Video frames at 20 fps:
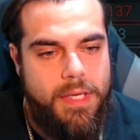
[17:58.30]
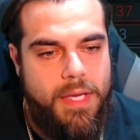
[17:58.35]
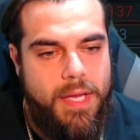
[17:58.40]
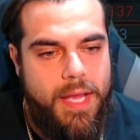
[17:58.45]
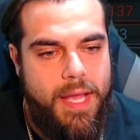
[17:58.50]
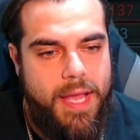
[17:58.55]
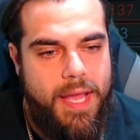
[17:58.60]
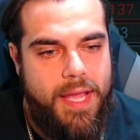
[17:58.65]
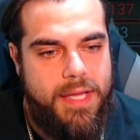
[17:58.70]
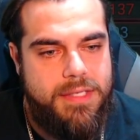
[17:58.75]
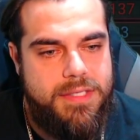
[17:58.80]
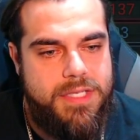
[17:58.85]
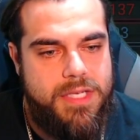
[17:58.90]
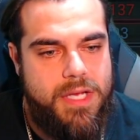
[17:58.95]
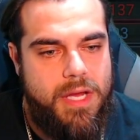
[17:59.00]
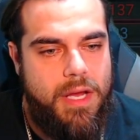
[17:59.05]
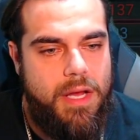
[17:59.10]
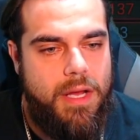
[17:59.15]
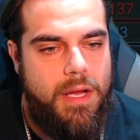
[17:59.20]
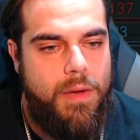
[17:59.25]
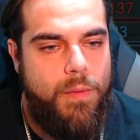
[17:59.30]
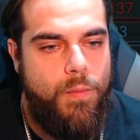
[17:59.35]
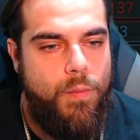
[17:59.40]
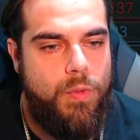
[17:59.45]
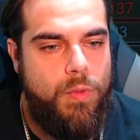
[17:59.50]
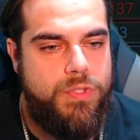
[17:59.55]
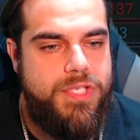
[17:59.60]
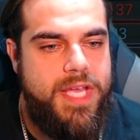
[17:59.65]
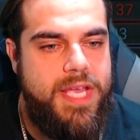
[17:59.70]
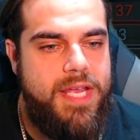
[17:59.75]
and
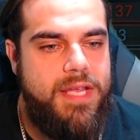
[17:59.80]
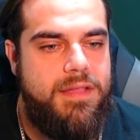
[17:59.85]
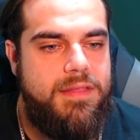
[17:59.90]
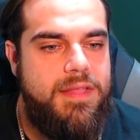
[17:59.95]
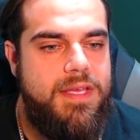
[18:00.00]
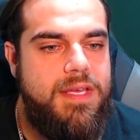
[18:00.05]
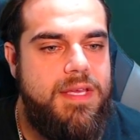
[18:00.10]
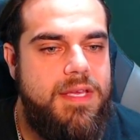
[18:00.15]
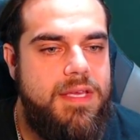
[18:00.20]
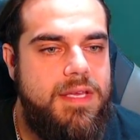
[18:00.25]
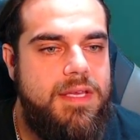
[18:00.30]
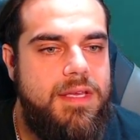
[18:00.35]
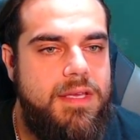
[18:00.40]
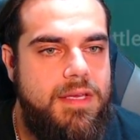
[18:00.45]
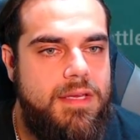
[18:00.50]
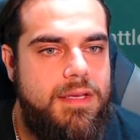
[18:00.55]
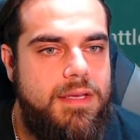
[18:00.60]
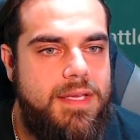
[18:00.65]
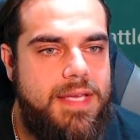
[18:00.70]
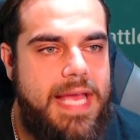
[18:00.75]
we'll take the